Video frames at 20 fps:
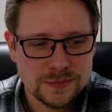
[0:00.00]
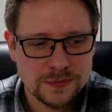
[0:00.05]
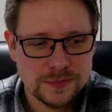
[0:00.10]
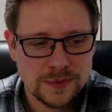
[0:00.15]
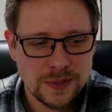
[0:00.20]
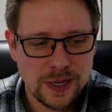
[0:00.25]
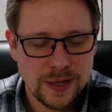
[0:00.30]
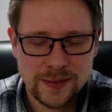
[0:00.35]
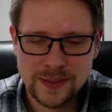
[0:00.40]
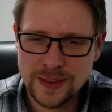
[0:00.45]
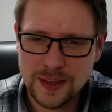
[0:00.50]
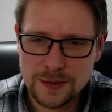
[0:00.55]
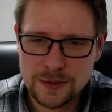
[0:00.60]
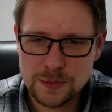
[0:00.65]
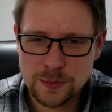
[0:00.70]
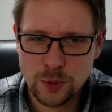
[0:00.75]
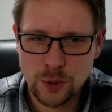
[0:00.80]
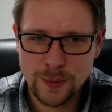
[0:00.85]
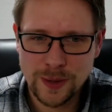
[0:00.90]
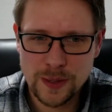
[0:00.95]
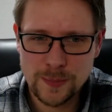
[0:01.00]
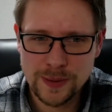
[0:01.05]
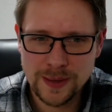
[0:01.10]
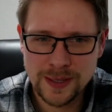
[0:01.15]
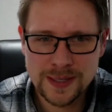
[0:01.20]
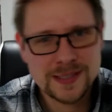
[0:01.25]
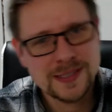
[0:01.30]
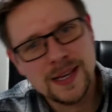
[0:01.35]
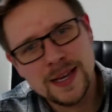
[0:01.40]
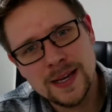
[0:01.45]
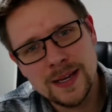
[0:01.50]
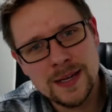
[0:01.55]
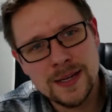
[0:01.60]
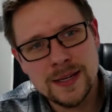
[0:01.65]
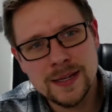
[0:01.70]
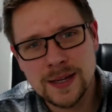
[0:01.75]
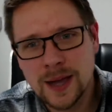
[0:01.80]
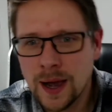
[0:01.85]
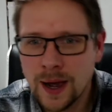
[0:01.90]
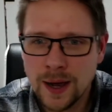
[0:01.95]
I think that was more meant to be like
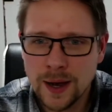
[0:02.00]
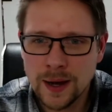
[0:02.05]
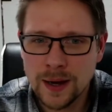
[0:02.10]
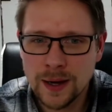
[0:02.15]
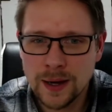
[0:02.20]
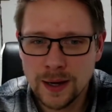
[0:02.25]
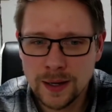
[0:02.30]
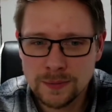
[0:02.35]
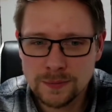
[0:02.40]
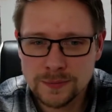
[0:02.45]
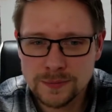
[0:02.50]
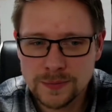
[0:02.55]
Sega.